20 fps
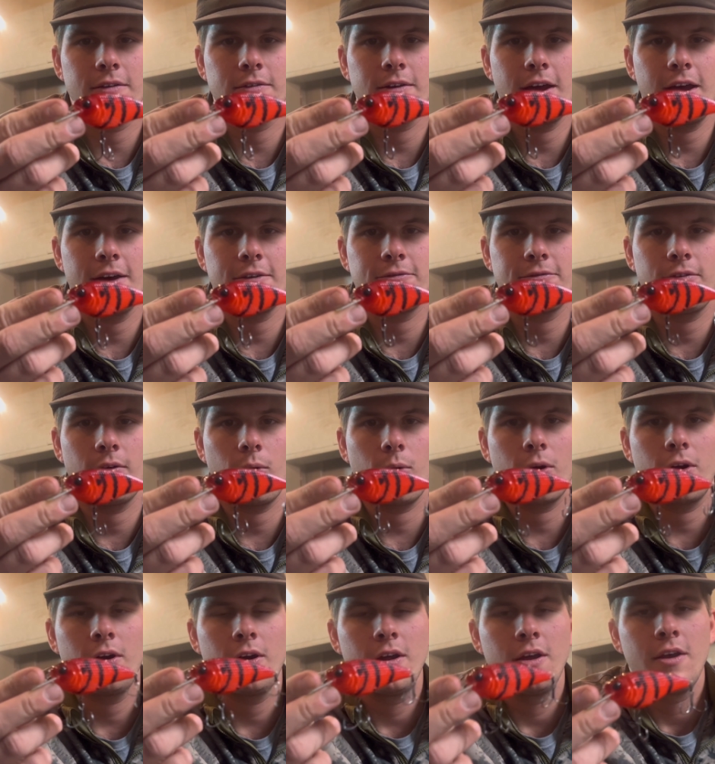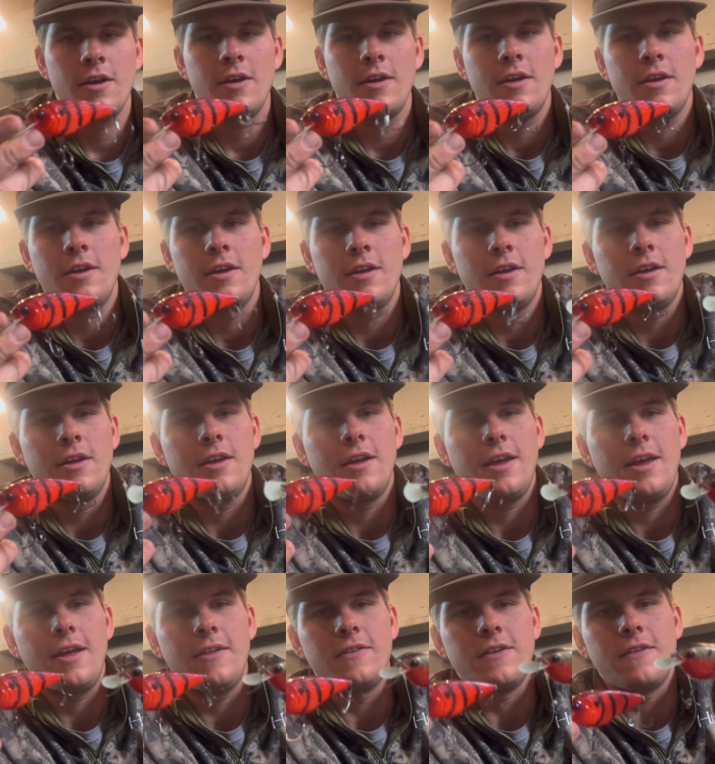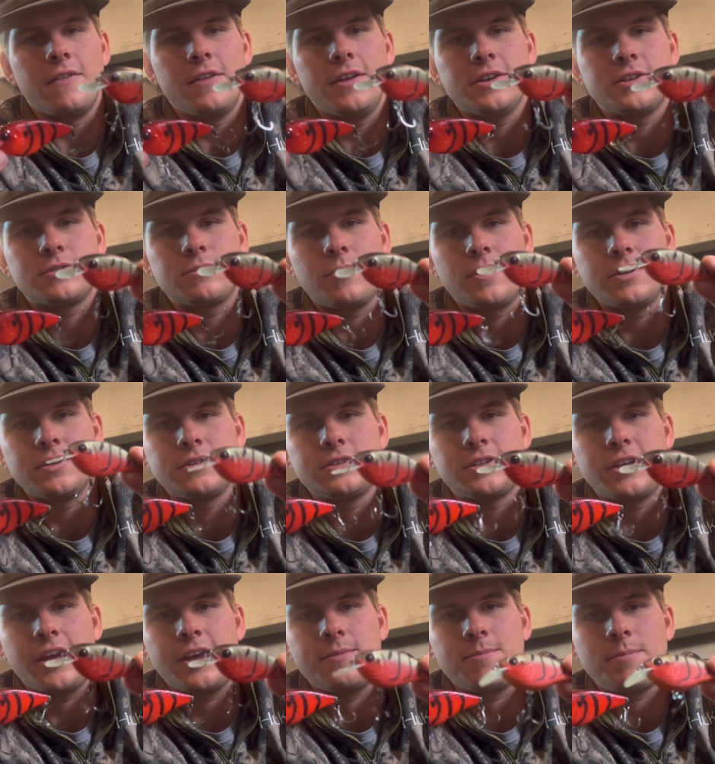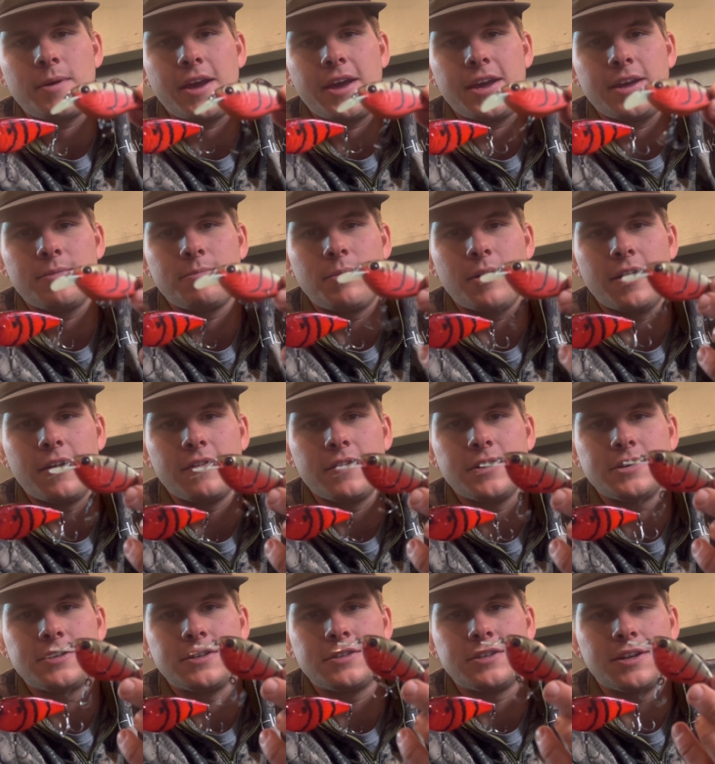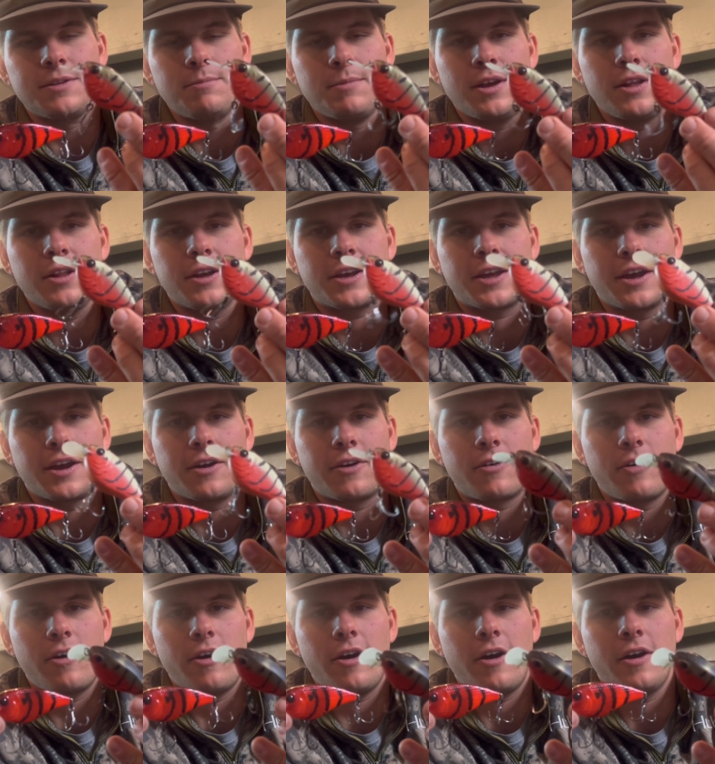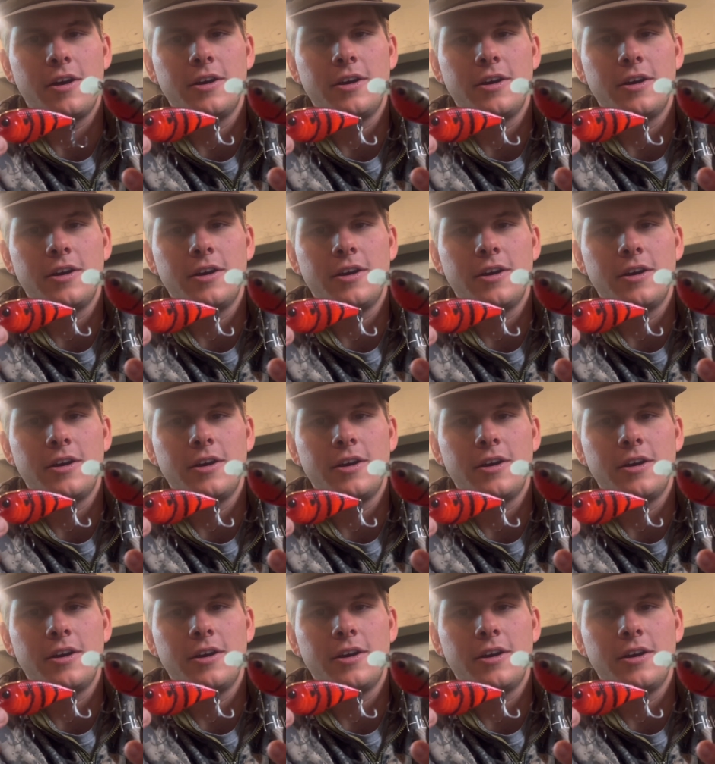F4. And then this one's same bait, but this is in Milliken Craw.